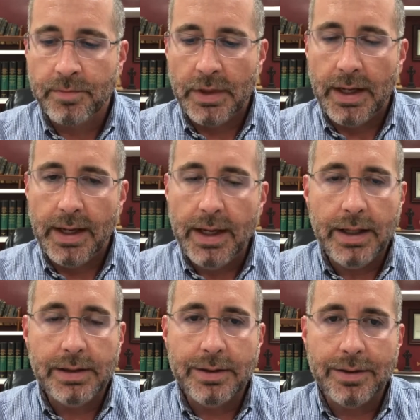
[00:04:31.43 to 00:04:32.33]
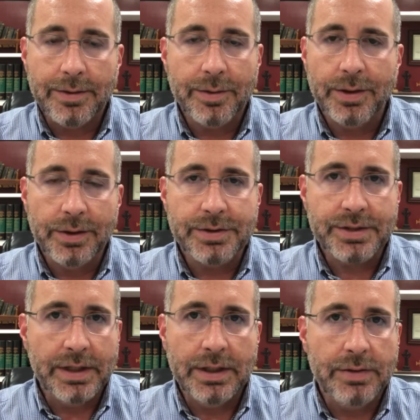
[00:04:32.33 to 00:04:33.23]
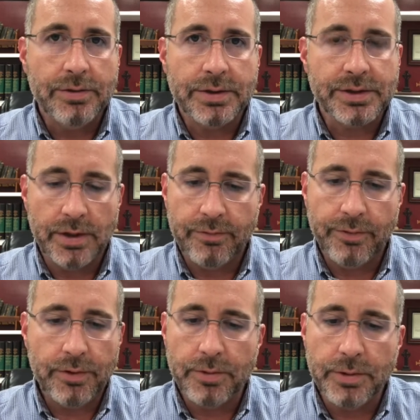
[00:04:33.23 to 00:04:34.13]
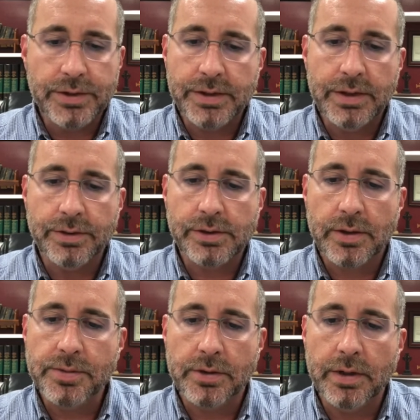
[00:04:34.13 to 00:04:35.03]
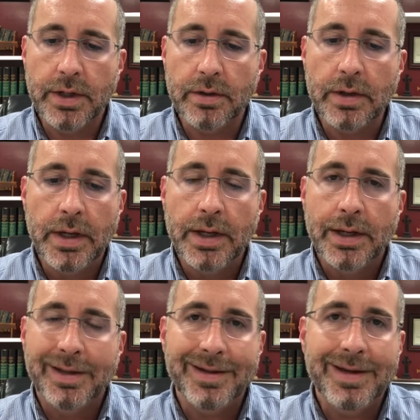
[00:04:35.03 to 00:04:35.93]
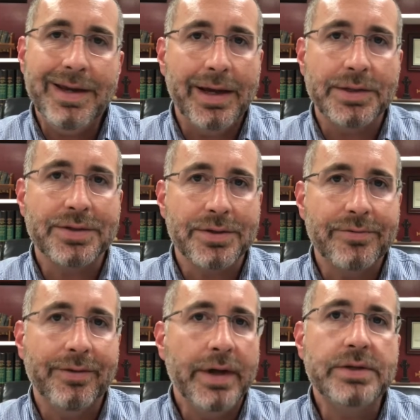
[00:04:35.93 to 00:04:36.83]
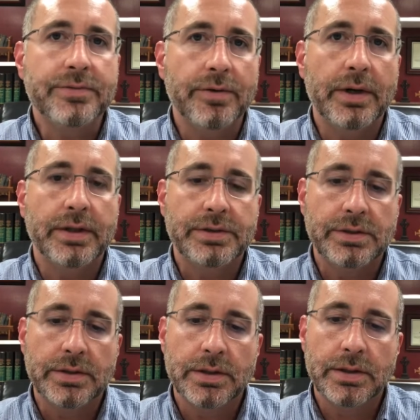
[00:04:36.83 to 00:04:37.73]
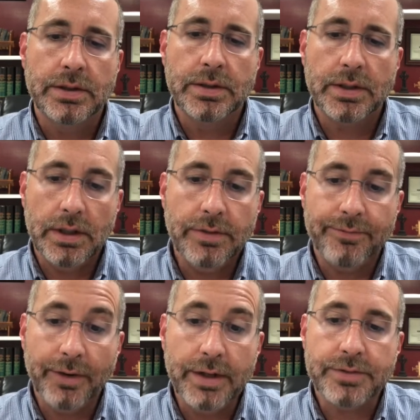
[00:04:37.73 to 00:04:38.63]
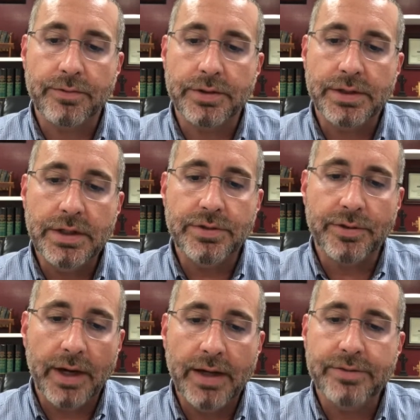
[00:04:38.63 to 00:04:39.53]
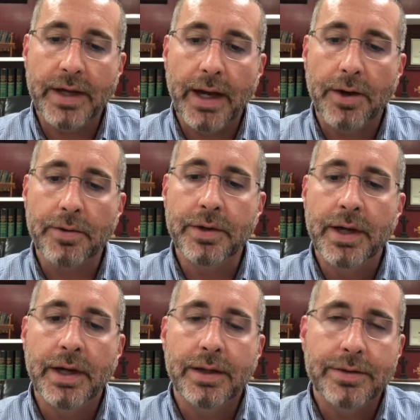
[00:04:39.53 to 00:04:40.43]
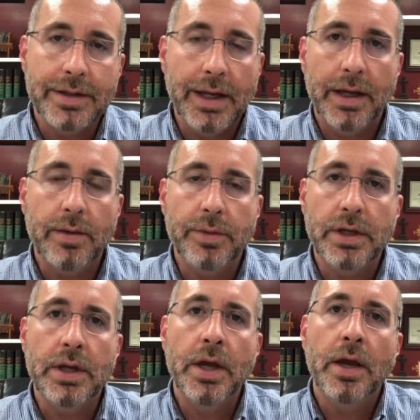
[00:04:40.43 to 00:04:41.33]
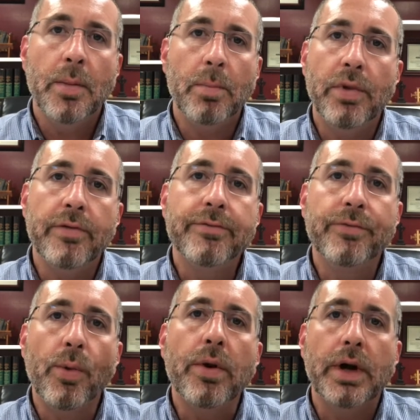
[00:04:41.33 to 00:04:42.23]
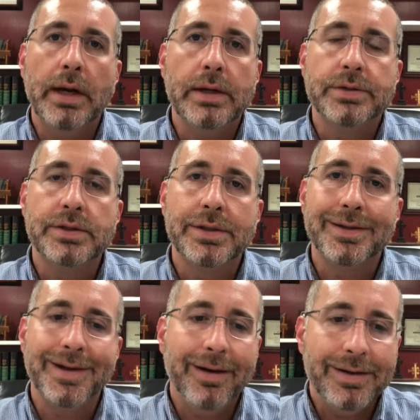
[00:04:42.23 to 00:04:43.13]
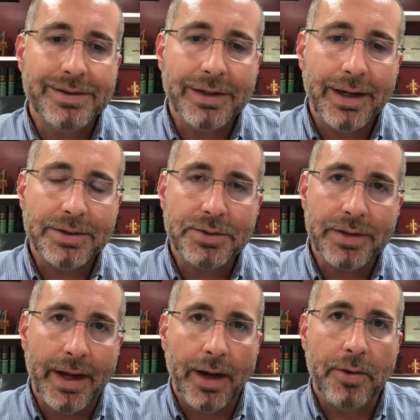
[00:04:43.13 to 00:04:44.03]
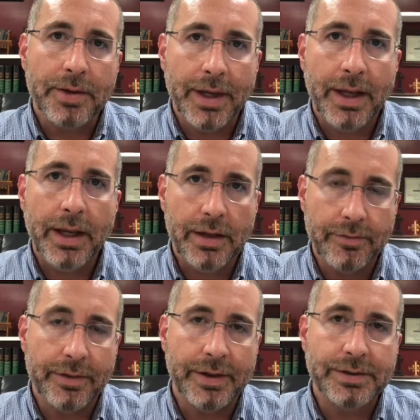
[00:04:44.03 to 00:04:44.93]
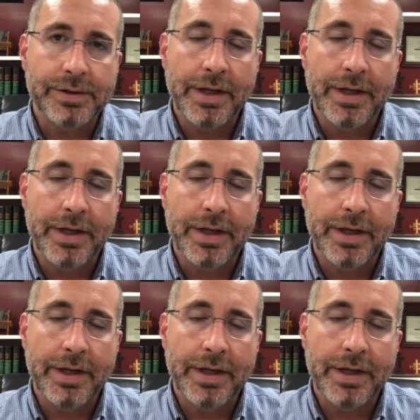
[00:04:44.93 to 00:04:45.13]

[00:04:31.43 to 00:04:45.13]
And let's take it even a step further. We see in the Scripture here that He actually fights for us. He fights for us. He drives out the enemy before us. God is actually out ahead of us.